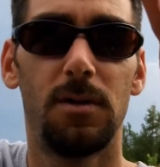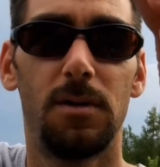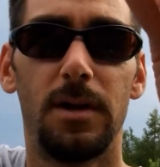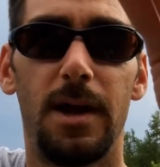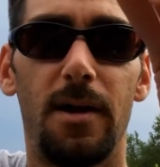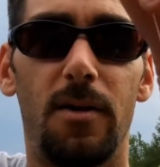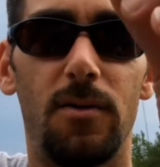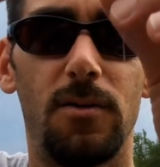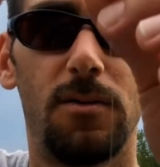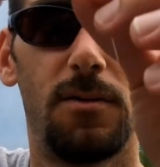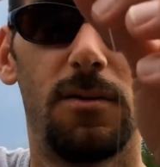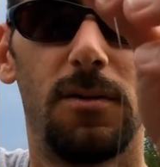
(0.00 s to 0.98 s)
Now,
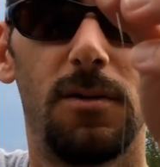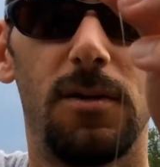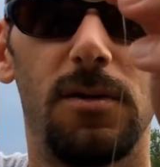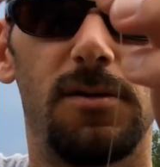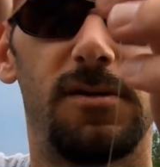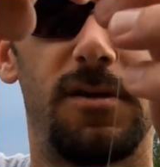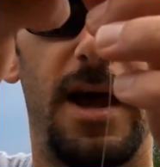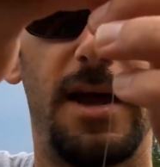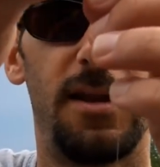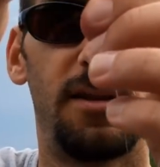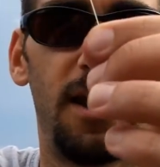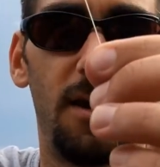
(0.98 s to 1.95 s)
slide
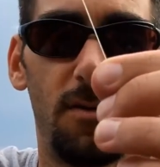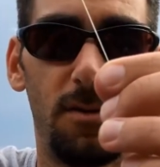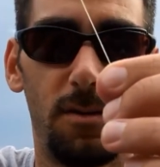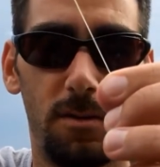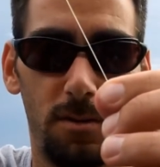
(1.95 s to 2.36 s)
it down